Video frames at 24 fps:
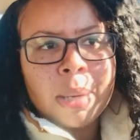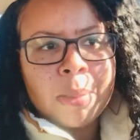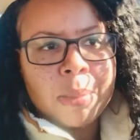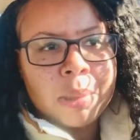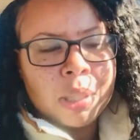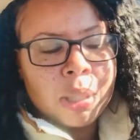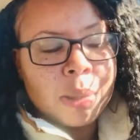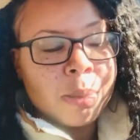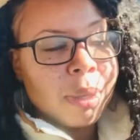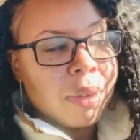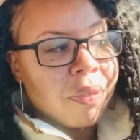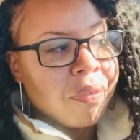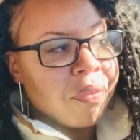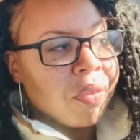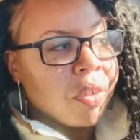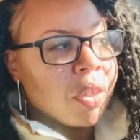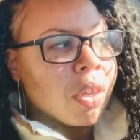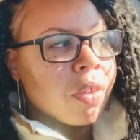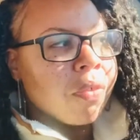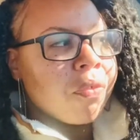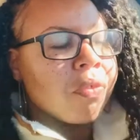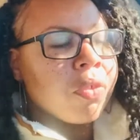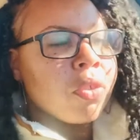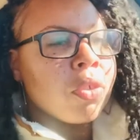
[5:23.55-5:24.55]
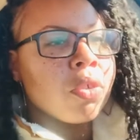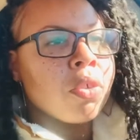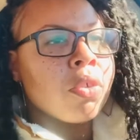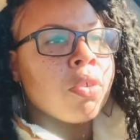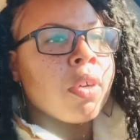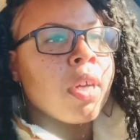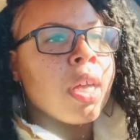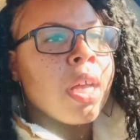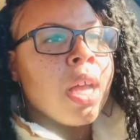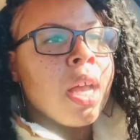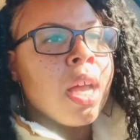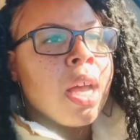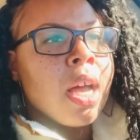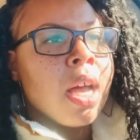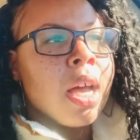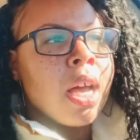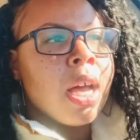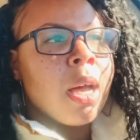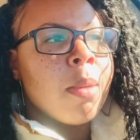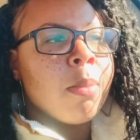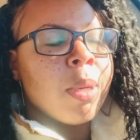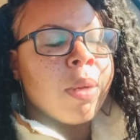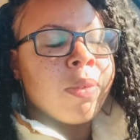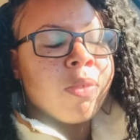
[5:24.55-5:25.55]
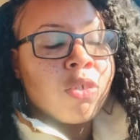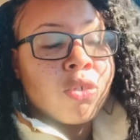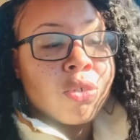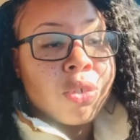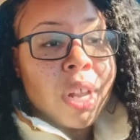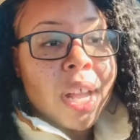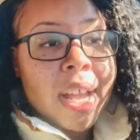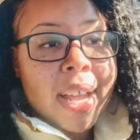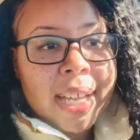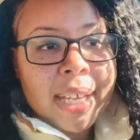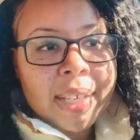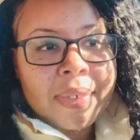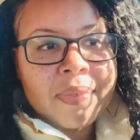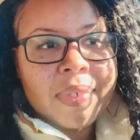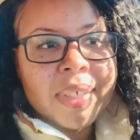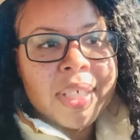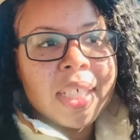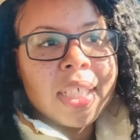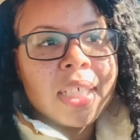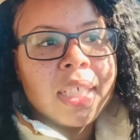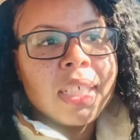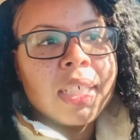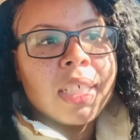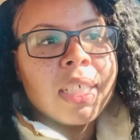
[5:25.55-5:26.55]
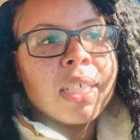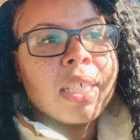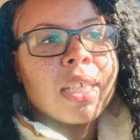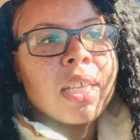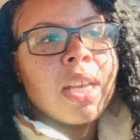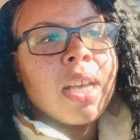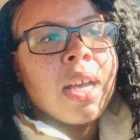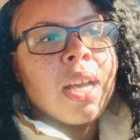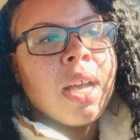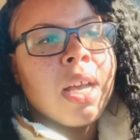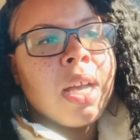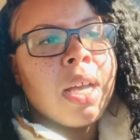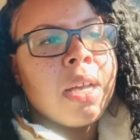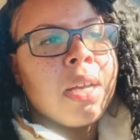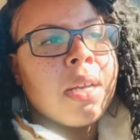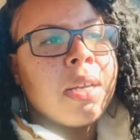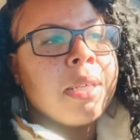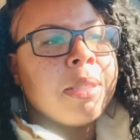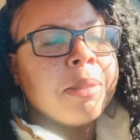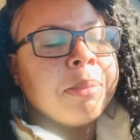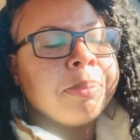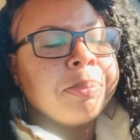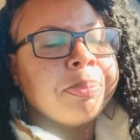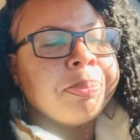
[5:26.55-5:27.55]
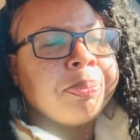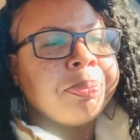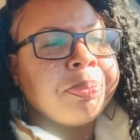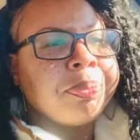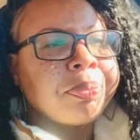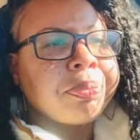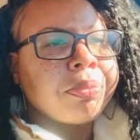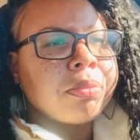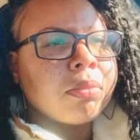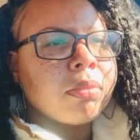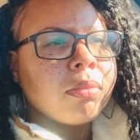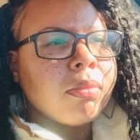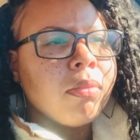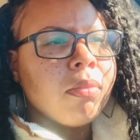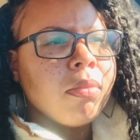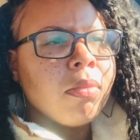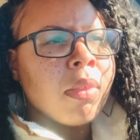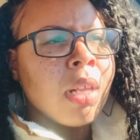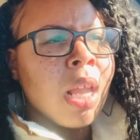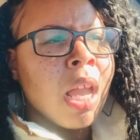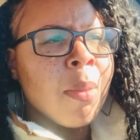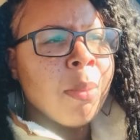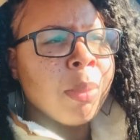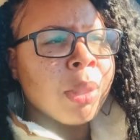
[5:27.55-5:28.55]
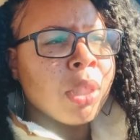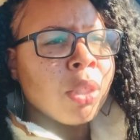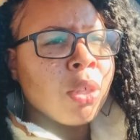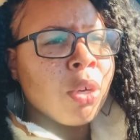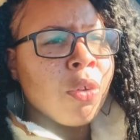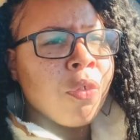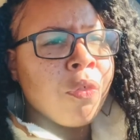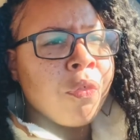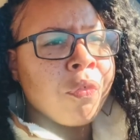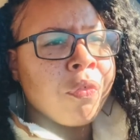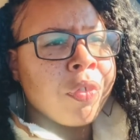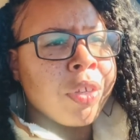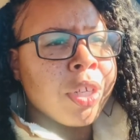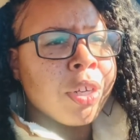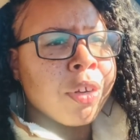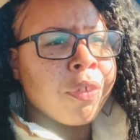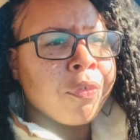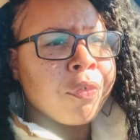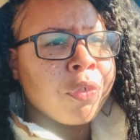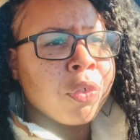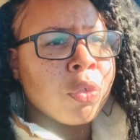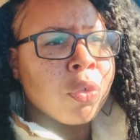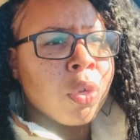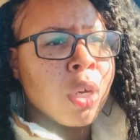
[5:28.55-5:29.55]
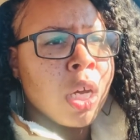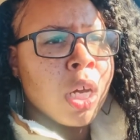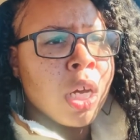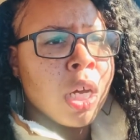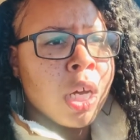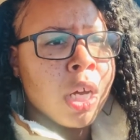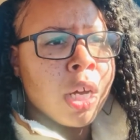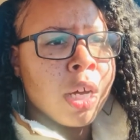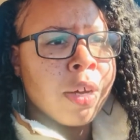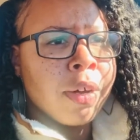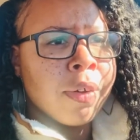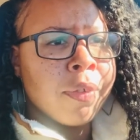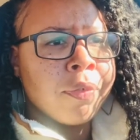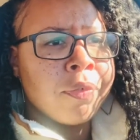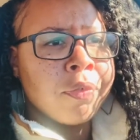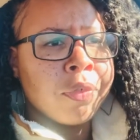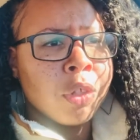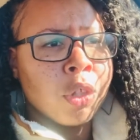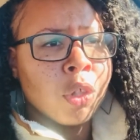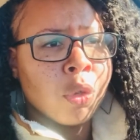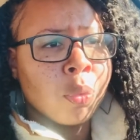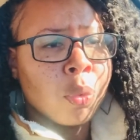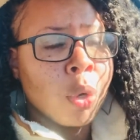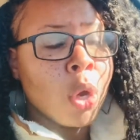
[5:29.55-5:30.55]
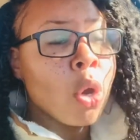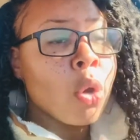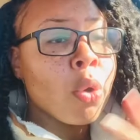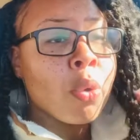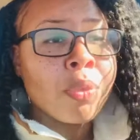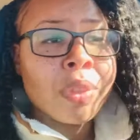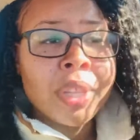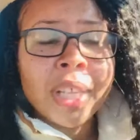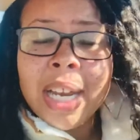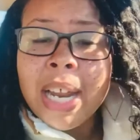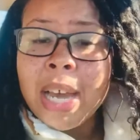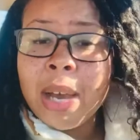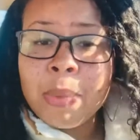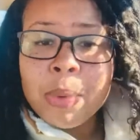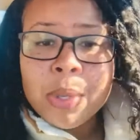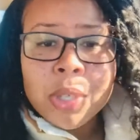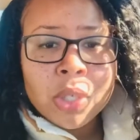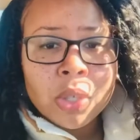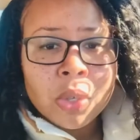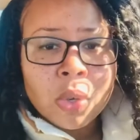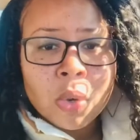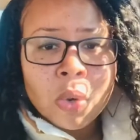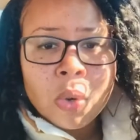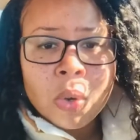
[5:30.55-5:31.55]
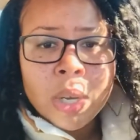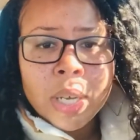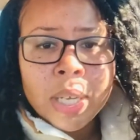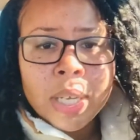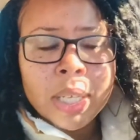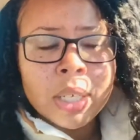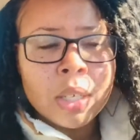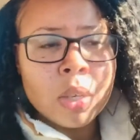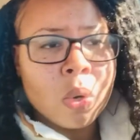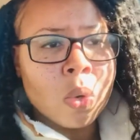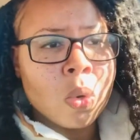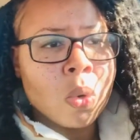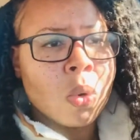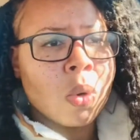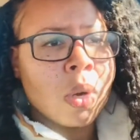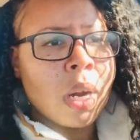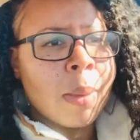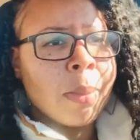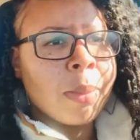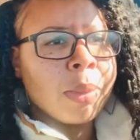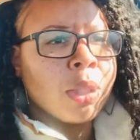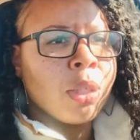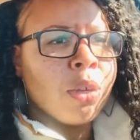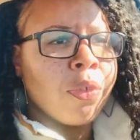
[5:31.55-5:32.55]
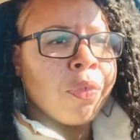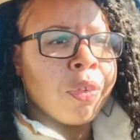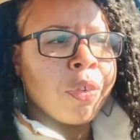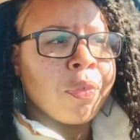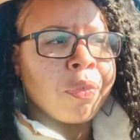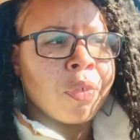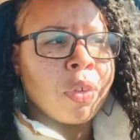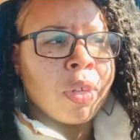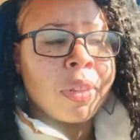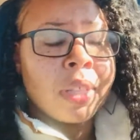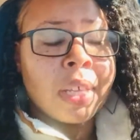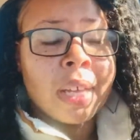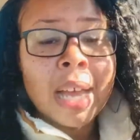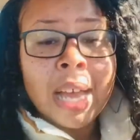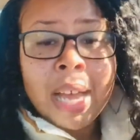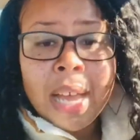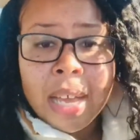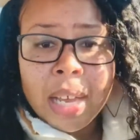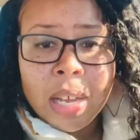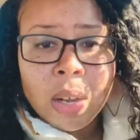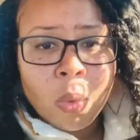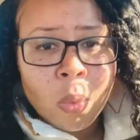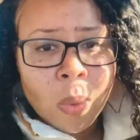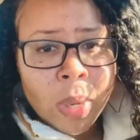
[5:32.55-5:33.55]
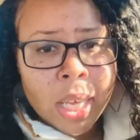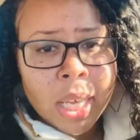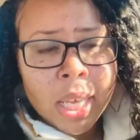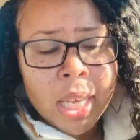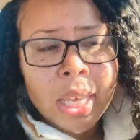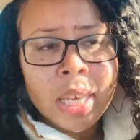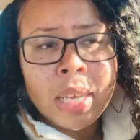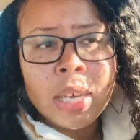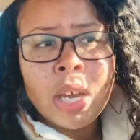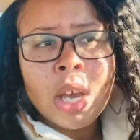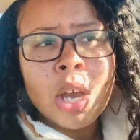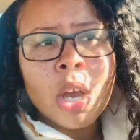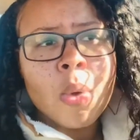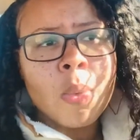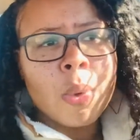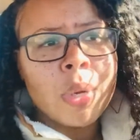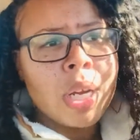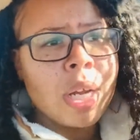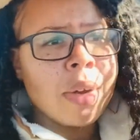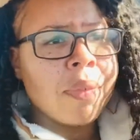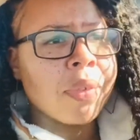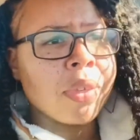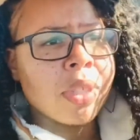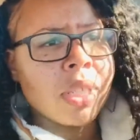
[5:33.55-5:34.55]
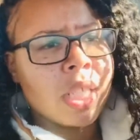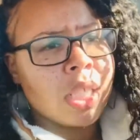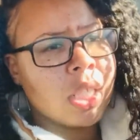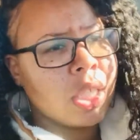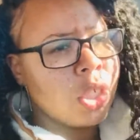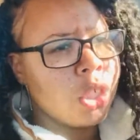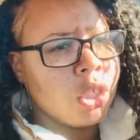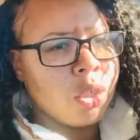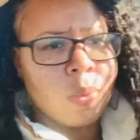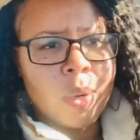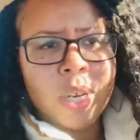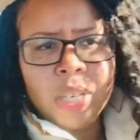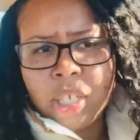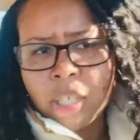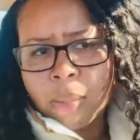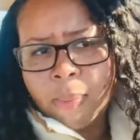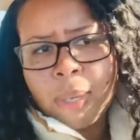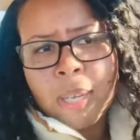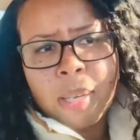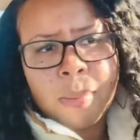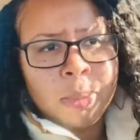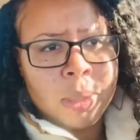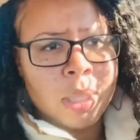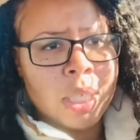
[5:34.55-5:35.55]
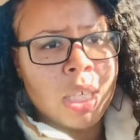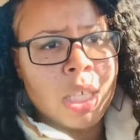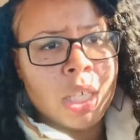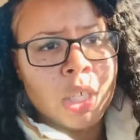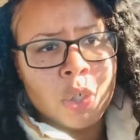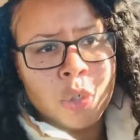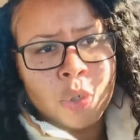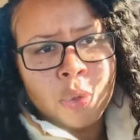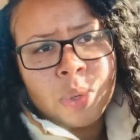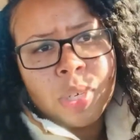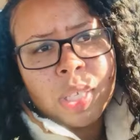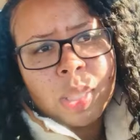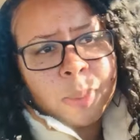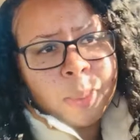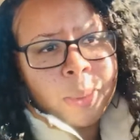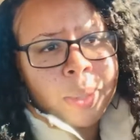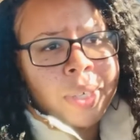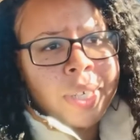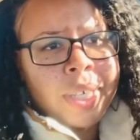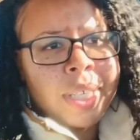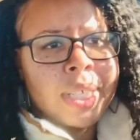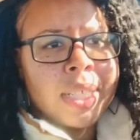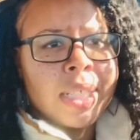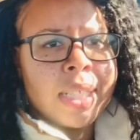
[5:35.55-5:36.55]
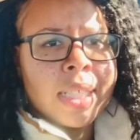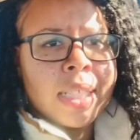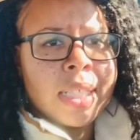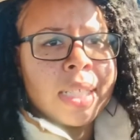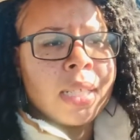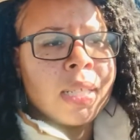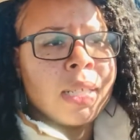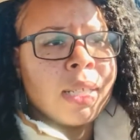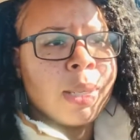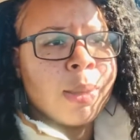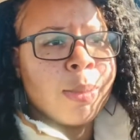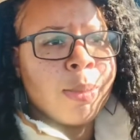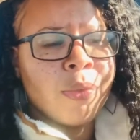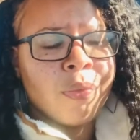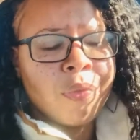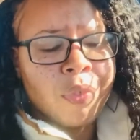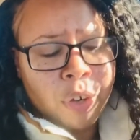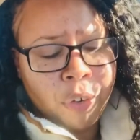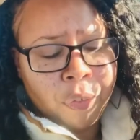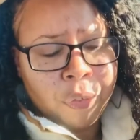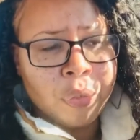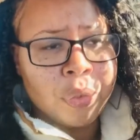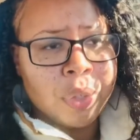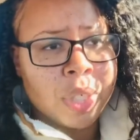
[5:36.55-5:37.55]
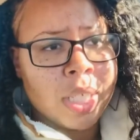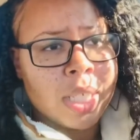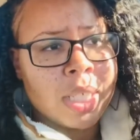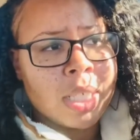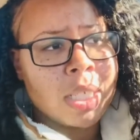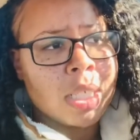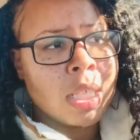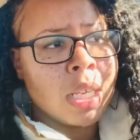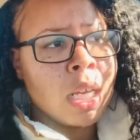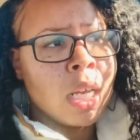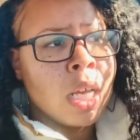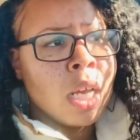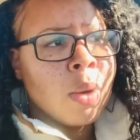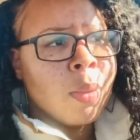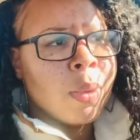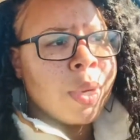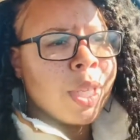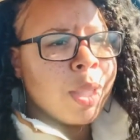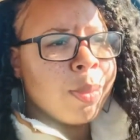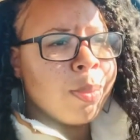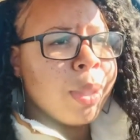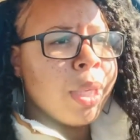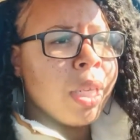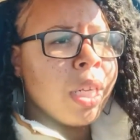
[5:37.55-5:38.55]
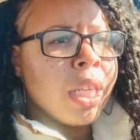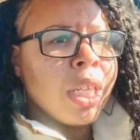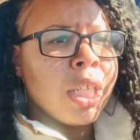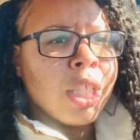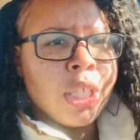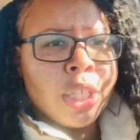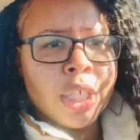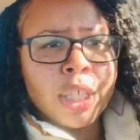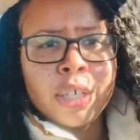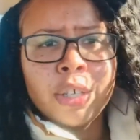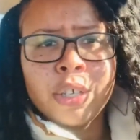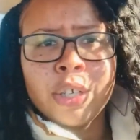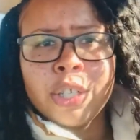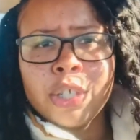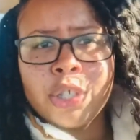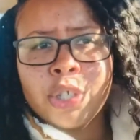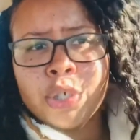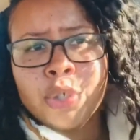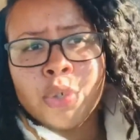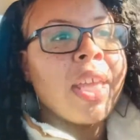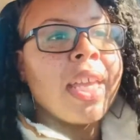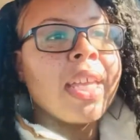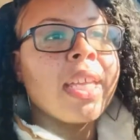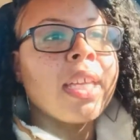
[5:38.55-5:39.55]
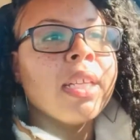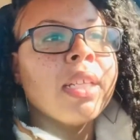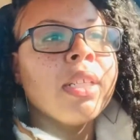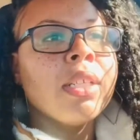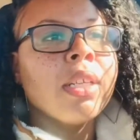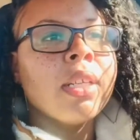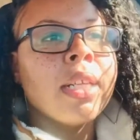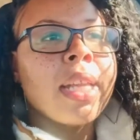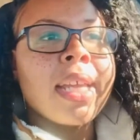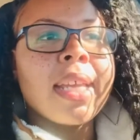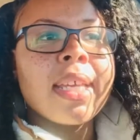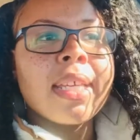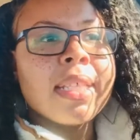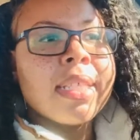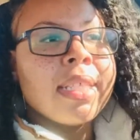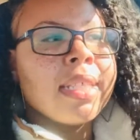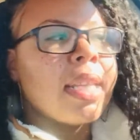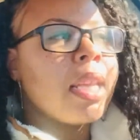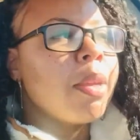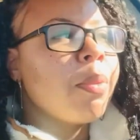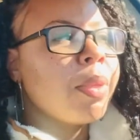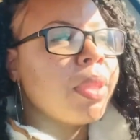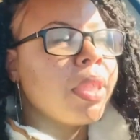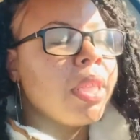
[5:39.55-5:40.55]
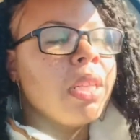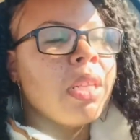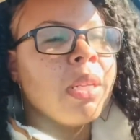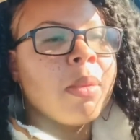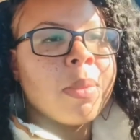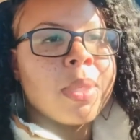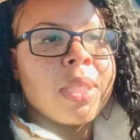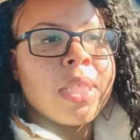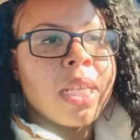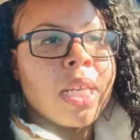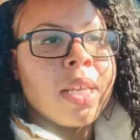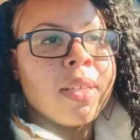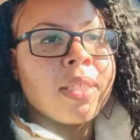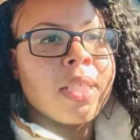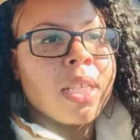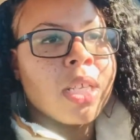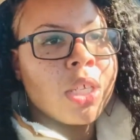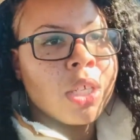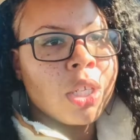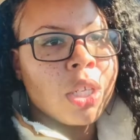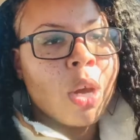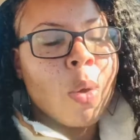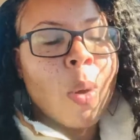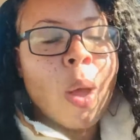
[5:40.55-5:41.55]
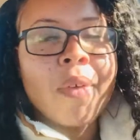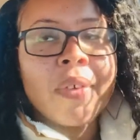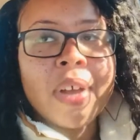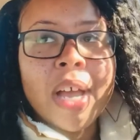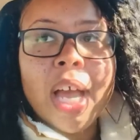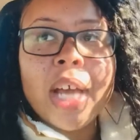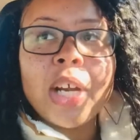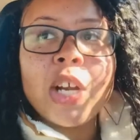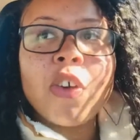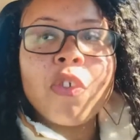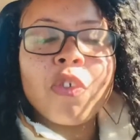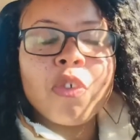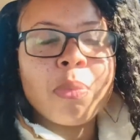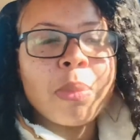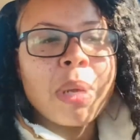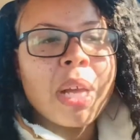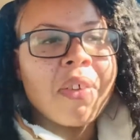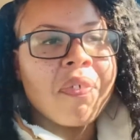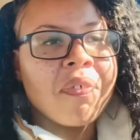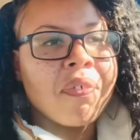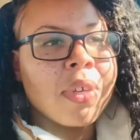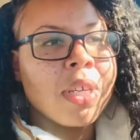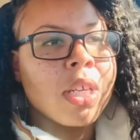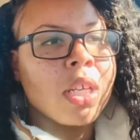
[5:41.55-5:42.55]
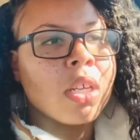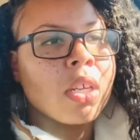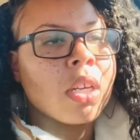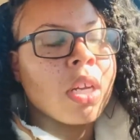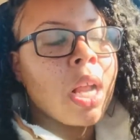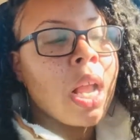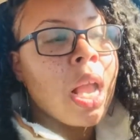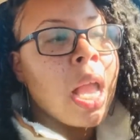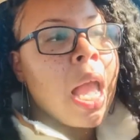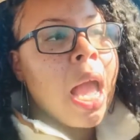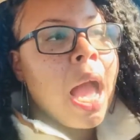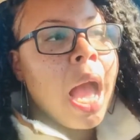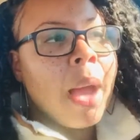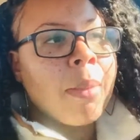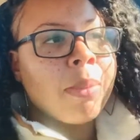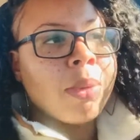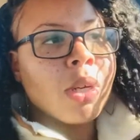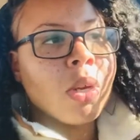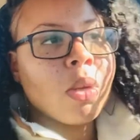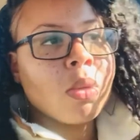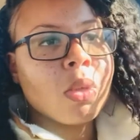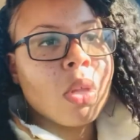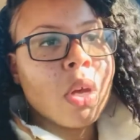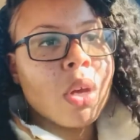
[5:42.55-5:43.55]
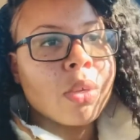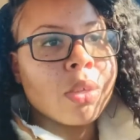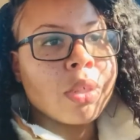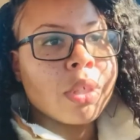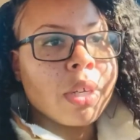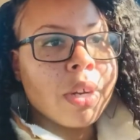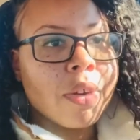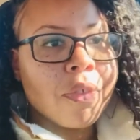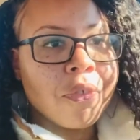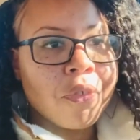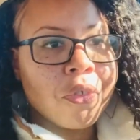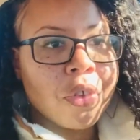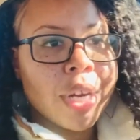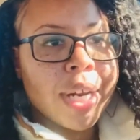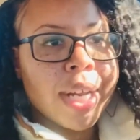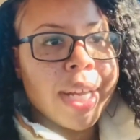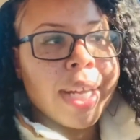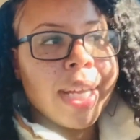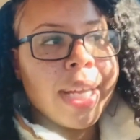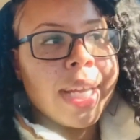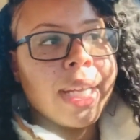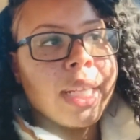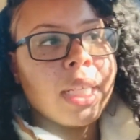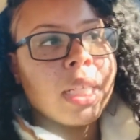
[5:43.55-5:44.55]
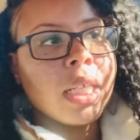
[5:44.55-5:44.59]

I'm a little bit fearful of driving. I'm a little fearful of the road that I was on, or I'm a little fearful of the highway. Whatever the situation may be, you experience some fearfulness. Well, it's been a year or two. They can say within themselves that, I've gotten over my fear. I'm no longer afraid.